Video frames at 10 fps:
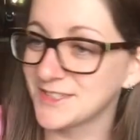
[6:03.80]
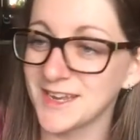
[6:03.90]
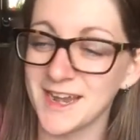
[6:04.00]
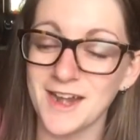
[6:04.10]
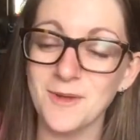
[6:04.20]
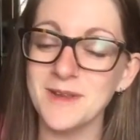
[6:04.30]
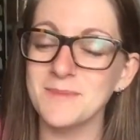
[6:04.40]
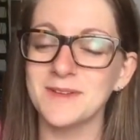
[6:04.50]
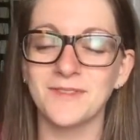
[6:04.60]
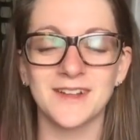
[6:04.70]
and I don't mean to
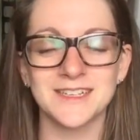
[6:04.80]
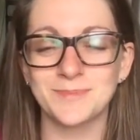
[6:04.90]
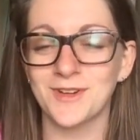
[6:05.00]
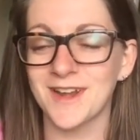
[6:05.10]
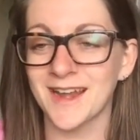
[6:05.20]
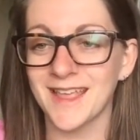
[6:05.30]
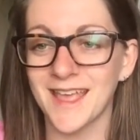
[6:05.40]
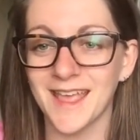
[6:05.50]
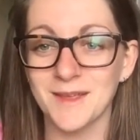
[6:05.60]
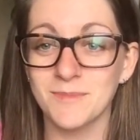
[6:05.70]
be fucking spread any
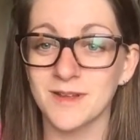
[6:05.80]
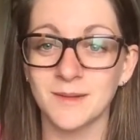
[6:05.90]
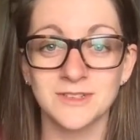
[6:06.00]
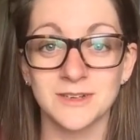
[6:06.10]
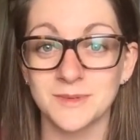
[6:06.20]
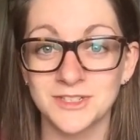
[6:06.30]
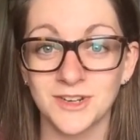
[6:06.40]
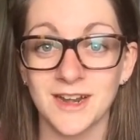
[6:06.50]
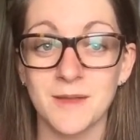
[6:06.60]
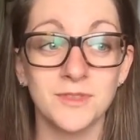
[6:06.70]
hate, but I'm just gonna be
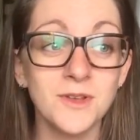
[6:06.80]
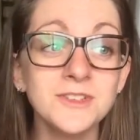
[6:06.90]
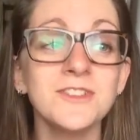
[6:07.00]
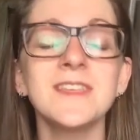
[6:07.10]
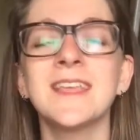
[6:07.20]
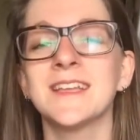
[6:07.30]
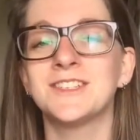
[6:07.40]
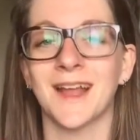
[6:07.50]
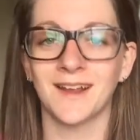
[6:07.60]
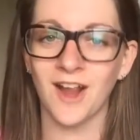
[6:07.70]
straight up. Those are the
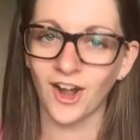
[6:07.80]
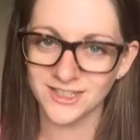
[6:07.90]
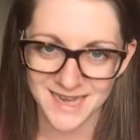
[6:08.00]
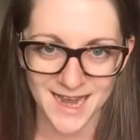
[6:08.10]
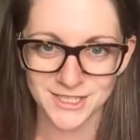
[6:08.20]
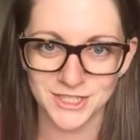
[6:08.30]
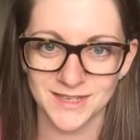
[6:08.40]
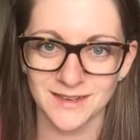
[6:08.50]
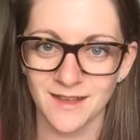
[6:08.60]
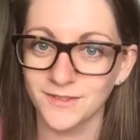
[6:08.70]

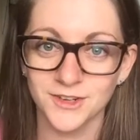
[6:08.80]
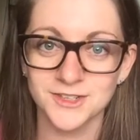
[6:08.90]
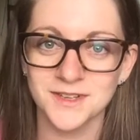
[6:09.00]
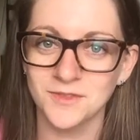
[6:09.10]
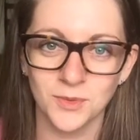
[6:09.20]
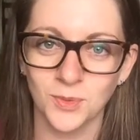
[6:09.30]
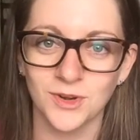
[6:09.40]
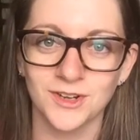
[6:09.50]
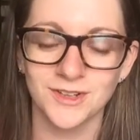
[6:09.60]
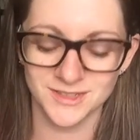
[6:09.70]
Kardashian lovers of the
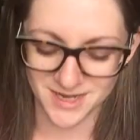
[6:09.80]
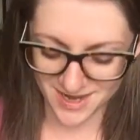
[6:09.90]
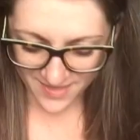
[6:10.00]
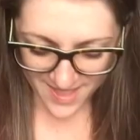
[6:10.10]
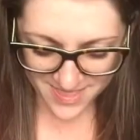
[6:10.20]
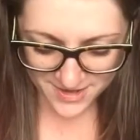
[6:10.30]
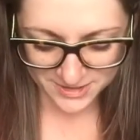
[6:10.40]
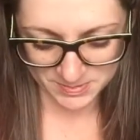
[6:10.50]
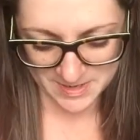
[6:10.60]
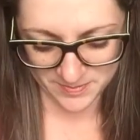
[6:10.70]
world. Then
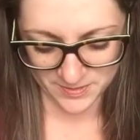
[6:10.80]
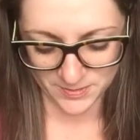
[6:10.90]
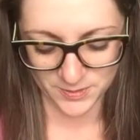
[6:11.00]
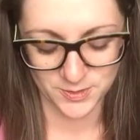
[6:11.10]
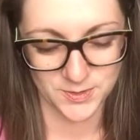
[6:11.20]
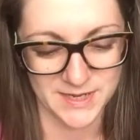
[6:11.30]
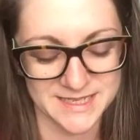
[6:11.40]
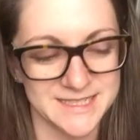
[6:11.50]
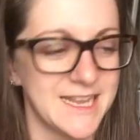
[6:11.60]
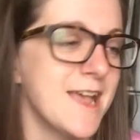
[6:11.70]
there's people who
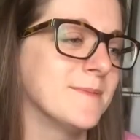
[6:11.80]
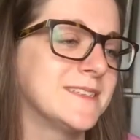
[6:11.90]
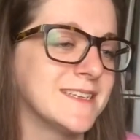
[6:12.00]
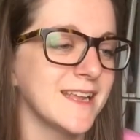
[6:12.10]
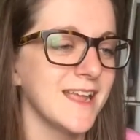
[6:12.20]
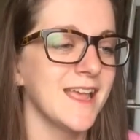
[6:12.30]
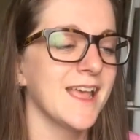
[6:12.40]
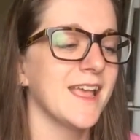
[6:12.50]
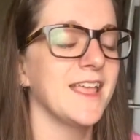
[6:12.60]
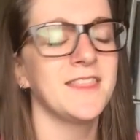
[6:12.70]
accept
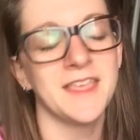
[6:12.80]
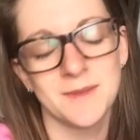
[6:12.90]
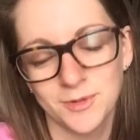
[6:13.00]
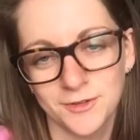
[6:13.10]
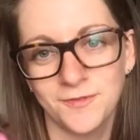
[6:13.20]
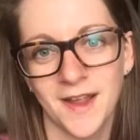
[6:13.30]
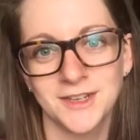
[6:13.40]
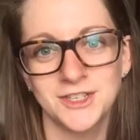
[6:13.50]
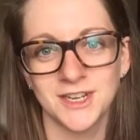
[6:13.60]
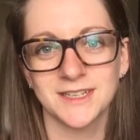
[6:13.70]
the
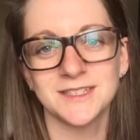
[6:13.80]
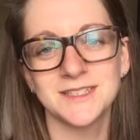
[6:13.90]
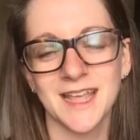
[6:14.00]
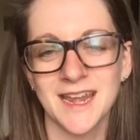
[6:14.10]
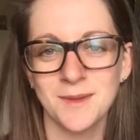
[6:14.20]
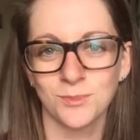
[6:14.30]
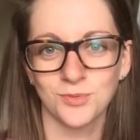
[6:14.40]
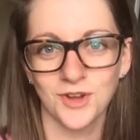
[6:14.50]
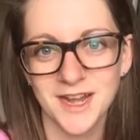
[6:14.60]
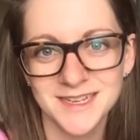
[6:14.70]
imperfections and
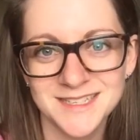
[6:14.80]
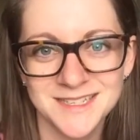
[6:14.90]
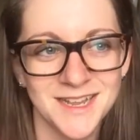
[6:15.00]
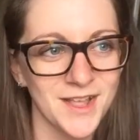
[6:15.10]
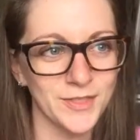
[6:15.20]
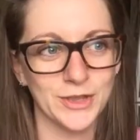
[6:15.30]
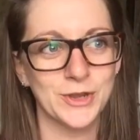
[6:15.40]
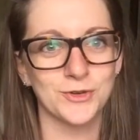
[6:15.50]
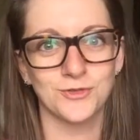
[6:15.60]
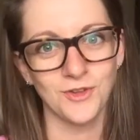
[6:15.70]
embrace the
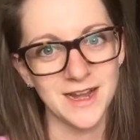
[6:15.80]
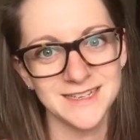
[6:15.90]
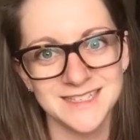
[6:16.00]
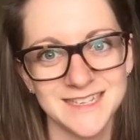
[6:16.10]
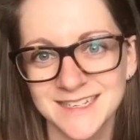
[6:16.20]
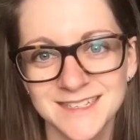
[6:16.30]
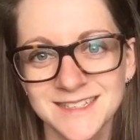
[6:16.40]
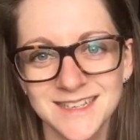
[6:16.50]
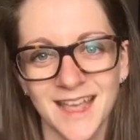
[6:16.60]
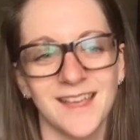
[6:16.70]

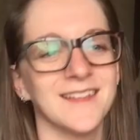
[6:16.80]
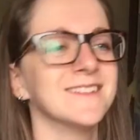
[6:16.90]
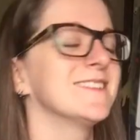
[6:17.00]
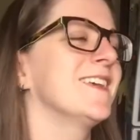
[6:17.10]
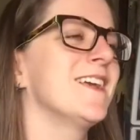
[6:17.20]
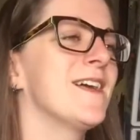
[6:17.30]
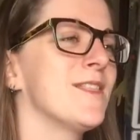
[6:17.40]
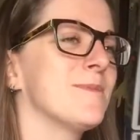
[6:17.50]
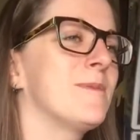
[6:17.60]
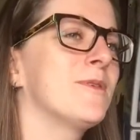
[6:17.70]
crazies and
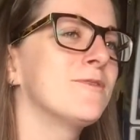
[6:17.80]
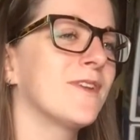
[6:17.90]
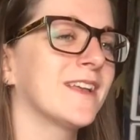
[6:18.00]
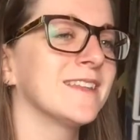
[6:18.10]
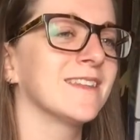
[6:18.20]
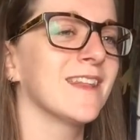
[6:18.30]
the people who fucking